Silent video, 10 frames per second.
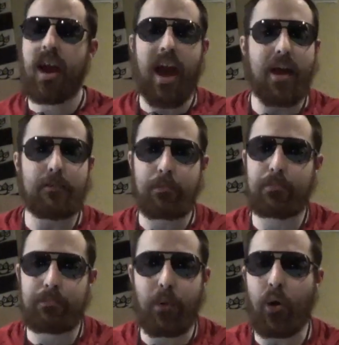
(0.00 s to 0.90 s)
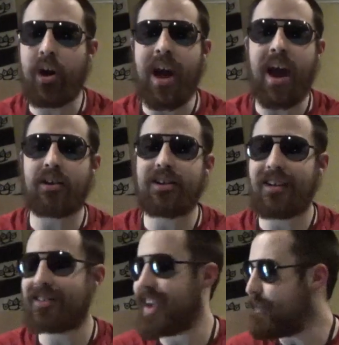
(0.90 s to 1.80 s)
And boy, howdy
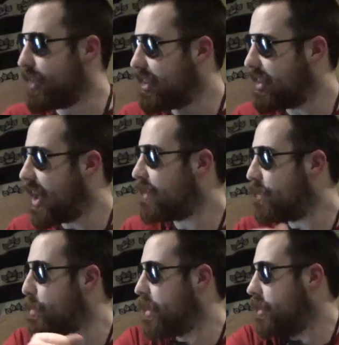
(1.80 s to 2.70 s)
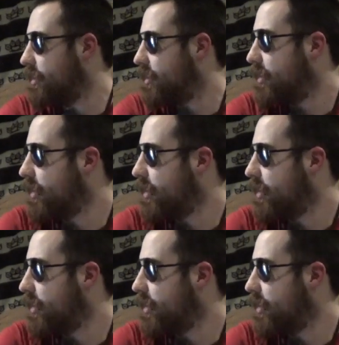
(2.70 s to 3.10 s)
does he have a lot of opinions.